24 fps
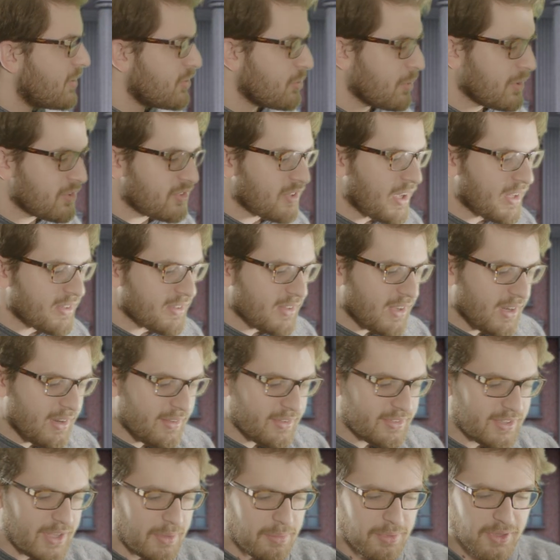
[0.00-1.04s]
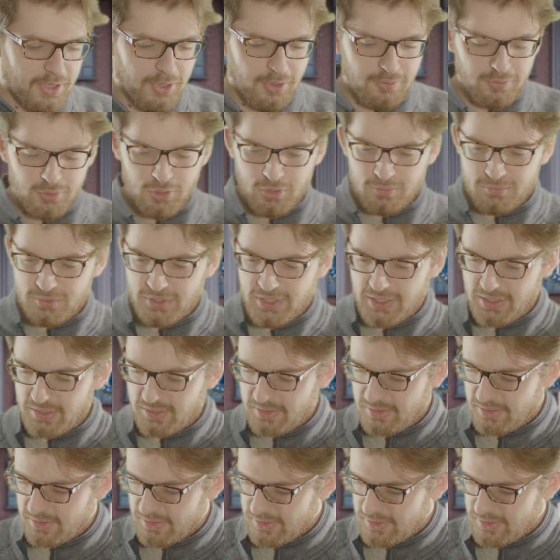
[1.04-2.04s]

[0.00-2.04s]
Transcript: So it's a lot of the same thing over and over again.